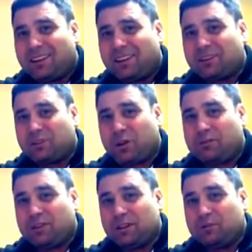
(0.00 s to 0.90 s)
Because
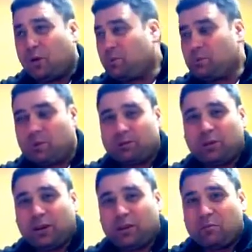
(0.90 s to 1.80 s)
gravity won't be my
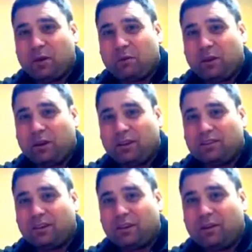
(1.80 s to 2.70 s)
friend at the moment.
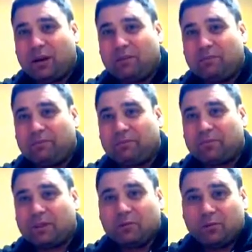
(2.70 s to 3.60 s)
So
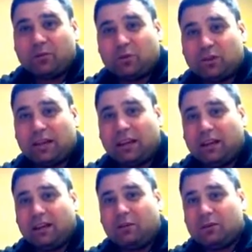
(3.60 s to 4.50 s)
we'll talk to you
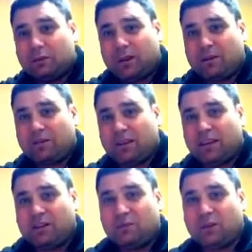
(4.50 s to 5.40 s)
once we get over there,
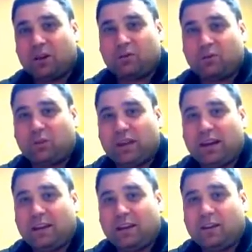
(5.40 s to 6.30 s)
and we'll go through all that,
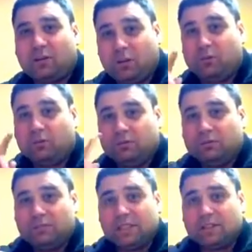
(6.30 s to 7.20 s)
eh? Cool.
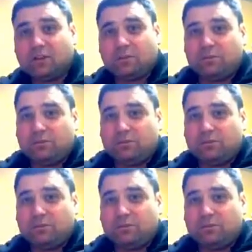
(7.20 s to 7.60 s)
See you soon.